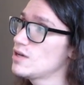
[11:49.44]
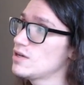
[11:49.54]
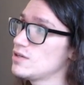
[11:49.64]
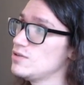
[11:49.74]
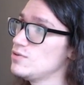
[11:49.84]

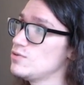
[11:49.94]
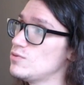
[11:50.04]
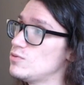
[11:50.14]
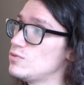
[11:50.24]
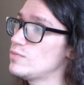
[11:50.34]

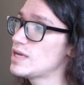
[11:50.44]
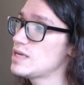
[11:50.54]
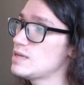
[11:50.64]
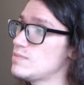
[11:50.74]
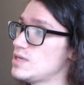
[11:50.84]
you
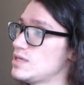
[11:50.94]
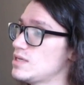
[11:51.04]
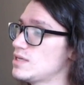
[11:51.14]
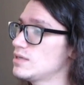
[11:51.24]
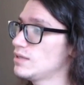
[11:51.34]
may be
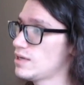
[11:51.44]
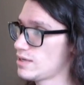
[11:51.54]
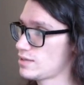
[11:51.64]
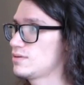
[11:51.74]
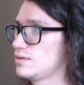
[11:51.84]
in
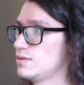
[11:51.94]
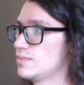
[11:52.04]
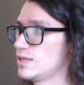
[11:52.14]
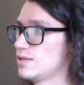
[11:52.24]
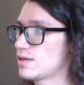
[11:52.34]
luck. And by
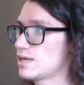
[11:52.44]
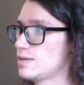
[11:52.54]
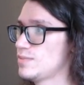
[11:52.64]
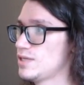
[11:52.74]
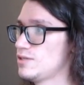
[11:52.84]
luck, I
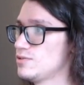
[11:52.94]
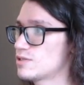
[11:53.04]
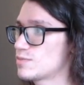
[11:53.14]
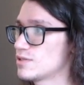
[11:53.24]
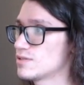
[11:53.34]
mean you
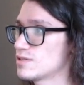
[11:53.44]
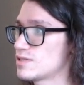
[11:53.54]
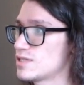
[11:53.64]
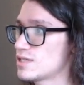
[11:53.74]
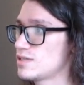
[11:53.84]
spent
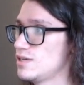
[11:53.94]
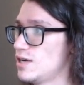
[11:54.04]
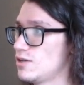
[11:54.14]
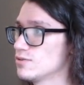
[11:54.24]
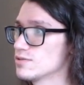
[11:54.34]

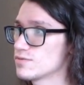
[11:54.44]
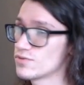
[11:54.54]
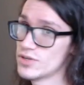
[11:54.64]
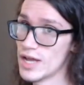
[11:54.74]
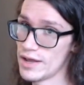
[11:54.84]
$60 for
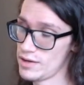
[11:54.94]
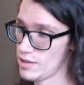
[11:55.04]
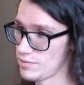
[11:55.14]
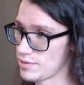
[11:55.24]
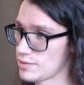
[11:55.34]
not
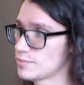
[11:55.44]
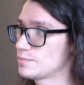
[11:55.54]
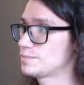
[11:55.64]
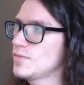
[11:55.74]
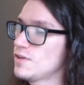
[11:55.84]
nothing.
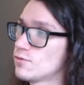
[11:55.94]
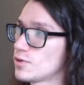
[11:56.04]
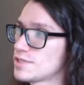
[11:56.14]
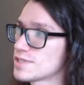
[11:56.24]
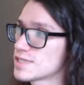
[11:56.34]

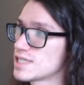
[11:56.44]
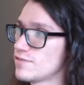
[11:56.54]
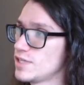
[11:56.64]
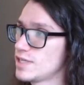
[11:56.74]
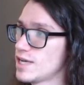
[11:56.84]

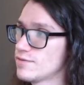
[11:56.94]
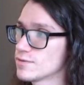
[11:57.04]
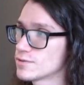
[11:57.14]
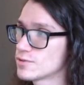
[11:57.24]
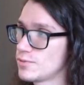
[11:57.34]
4670K for
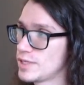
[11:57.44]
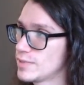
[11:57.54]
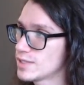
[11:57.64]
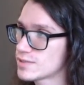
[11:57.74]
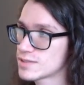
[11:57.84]
20
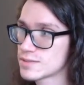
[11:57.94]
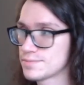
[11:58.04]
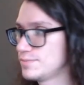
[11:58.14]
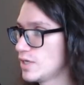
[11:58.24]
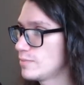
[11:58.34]
bucks,
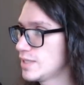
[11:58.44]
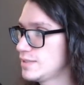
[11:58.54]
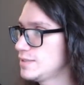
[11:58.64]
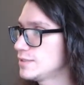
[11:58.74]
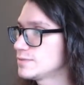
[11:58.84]
not a bad
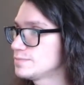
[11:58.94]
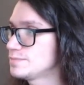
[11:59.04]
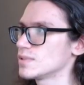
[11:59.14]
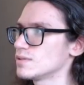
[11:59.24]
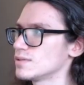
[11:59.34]
deal.
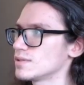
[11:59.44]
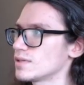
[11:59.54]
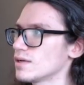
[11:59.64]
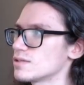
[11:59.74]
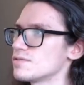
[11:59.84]

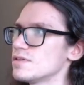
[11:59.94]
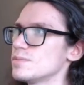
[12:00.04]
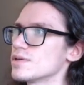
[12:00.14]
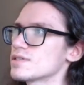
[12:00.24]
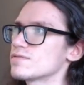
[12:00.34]
Gosh, 50
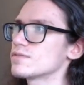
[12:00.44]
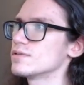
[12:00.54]
bucks for an